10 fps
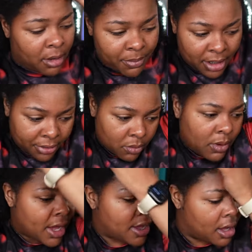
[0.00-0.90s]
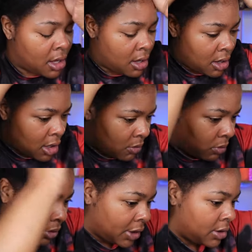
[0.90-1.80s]
up and out the way, and
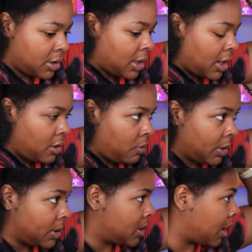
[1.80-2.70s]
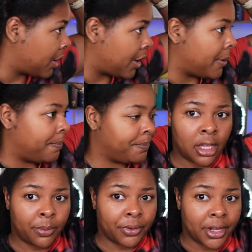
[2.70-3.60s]
we'll get to that in one second.
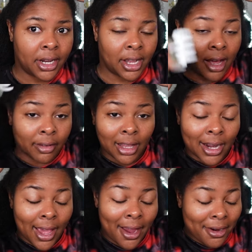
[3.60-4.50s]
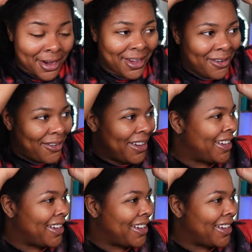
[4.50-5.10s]
Keep forgetting I have a lot of hair now.